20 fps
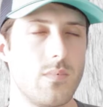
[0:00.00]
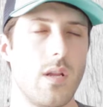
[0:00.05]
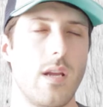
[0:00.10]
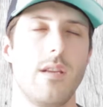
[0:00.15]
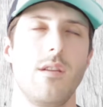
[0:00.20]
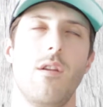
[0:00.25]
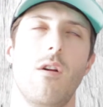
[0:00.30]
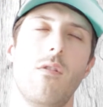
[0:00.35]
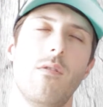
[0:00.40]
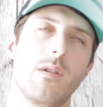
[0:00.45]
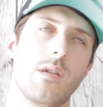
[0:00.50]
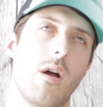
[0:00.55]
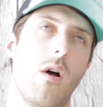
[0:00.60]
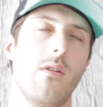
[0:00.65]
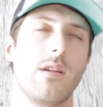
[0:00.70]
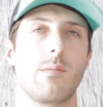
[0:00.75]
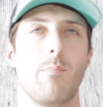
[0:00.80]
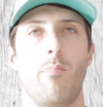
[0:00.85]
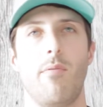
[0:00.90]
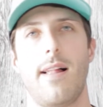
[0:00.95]
And, you know, there's
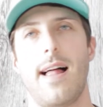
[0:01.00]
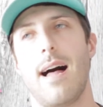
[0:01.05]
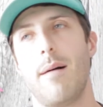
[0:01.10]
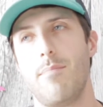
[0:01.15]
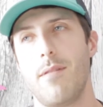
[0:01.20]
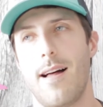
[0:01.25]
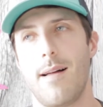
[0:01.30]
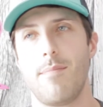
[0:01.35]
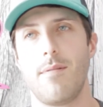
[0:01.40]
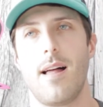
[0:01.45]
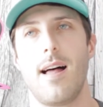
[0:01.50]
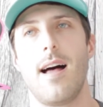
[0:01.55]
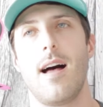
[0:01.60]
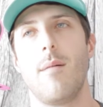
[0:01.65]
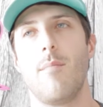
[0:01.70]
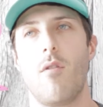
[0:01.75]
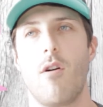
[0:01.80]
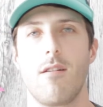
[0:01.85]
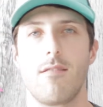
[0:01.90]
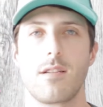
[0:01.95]
all this blah, blah,
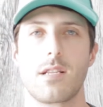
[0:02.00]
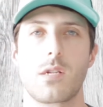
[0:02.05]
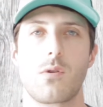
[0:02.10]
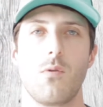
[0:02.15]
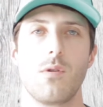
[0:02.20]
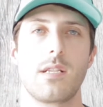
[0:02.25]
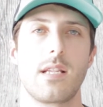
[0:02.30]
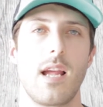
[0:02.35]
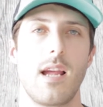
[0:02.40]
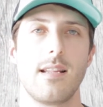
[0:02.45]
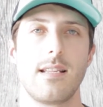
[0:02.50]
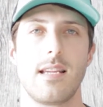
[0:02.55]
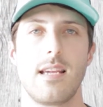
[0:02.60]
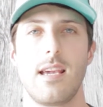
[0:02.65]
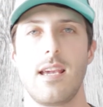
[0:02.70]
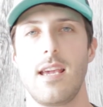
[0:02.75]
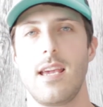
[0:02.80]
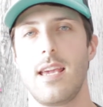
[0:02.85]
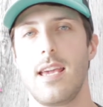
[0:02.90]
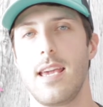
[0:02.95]
blah, Martin
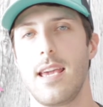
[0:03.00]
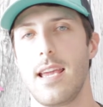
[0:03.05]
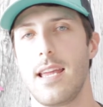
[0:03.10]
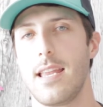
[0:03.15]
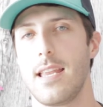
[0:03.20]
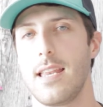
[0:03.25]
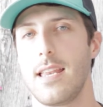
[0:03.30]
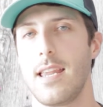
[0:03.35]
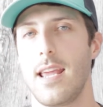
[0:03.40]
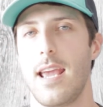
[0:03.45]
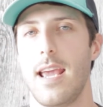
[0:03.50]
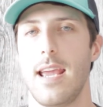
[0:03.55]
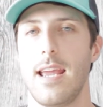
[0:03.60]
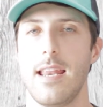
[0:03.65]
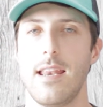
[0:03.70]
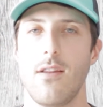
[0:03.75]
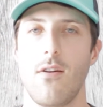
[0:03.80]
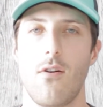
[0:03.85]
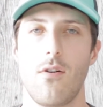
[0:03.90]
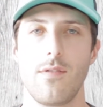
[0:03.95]
Scorsese
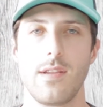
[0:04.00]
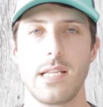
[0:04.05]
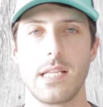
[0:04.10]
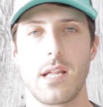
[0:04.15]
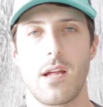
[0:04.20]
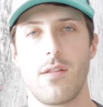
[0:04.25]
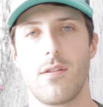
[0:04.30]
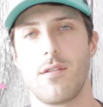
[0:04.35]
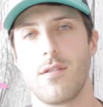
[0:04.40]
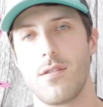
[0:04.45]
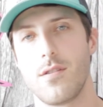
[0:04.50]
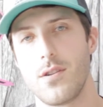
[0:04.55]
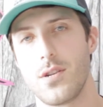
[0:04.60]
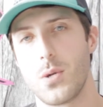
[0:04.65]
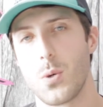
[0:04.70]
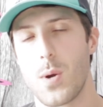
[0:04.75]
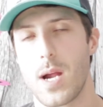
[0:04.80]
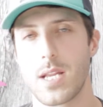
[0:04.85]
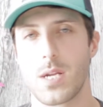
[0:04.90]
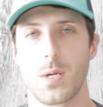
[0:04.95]
and all these other
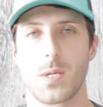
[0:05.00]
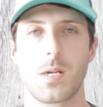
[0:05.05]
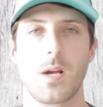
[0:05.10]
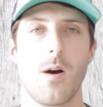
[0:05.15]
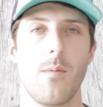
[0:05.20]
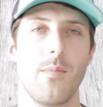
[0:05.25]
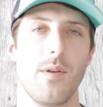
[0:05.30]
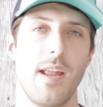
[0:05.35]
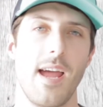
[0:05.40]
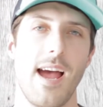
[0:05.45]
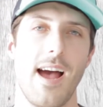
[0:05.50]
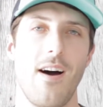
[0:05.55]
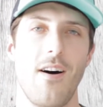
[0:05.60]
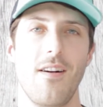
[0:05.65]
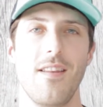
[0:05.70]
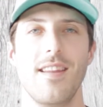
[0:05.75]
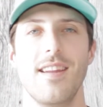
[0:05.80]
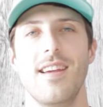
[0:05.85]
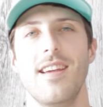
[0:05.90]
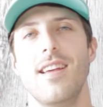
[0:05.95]
directors coming
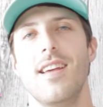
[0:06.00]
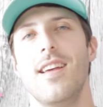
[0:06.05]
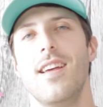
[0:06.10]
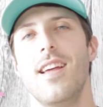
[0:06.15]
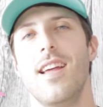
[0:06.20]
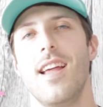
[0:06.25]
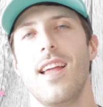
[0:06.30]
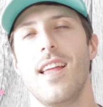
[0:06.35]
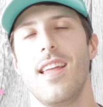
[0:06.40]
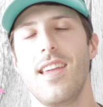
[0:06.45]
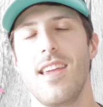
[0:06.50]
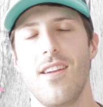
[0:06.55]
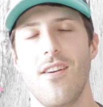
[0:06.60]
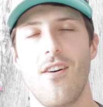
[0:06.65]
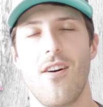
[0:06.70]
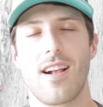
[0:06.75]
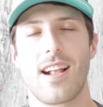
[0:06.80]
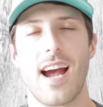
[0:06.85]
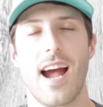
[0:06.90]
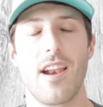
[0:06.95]
out, you
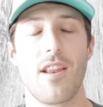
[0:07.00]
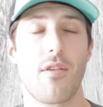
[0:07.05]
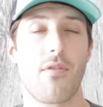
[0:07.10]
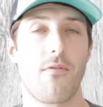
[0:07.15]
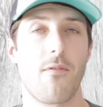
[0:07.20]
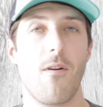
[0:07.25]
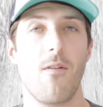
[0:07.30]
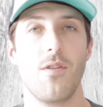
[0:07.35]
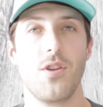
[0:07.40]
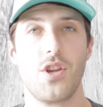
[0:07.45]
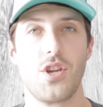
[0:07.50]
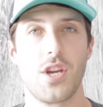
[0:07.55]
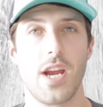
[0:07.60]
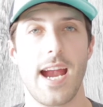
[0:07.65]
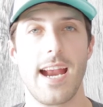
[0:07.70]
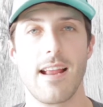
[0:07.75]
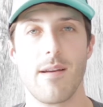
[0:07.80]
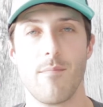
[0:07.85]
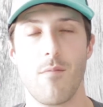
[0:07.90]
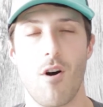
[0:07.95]
know, kind of throwing
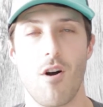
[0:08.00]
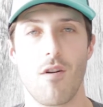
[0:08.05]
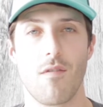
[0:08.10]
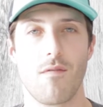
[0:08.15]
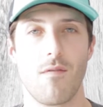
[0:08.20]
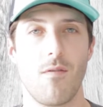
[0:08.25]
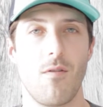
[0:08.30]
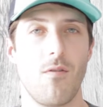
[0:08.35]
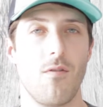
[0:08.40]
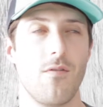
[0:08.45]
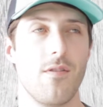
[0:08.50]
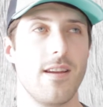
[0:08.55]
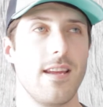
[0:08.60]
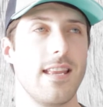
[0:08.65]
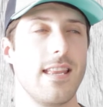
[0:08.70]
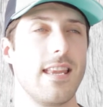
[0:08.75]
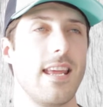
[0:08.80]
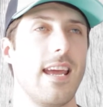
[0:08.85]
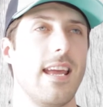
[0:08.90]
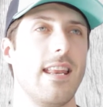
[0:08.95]
shade at Marvel
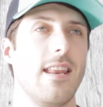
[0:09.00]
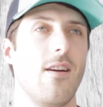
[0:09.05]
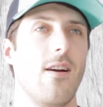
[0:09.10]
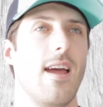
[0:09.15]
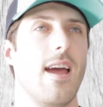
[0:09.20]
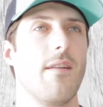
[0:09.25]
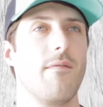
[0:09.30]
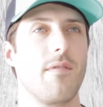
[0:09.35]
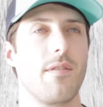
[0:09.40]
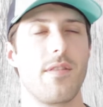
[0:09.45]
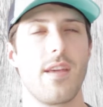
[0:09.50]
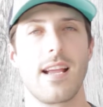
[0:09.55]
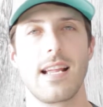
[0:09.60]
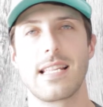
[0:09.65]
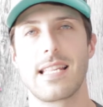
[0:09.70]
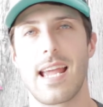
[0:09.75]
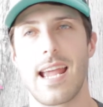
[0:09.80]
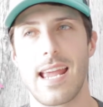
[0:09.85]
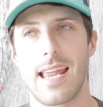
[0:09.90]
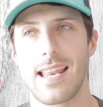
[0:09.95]
and everything,
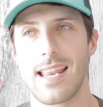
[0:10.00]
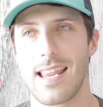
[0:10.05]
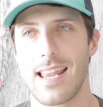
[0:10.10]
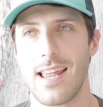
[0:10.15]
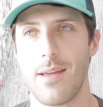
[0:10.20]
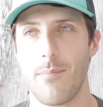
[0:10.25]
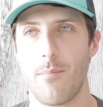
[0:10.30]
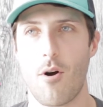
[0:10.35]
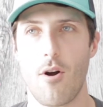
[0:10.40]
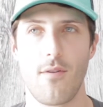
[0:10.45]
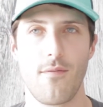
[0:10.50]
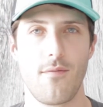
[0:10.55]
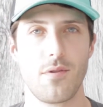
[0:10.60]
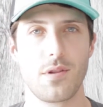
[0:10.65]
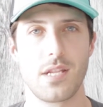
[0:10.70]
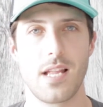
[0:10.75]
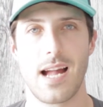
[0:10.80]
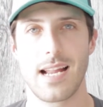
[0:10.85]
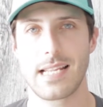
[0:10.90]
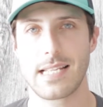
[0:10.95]
saying
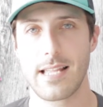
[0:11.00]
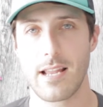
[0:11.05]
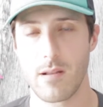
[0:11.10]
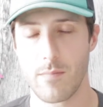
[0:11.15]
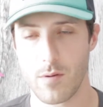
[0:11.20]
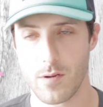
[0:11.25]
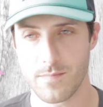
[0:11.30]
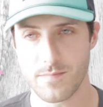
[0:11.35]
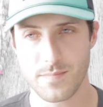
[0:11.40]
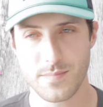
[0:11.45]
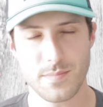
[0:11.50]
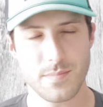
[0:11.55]
Marvel's not cinema.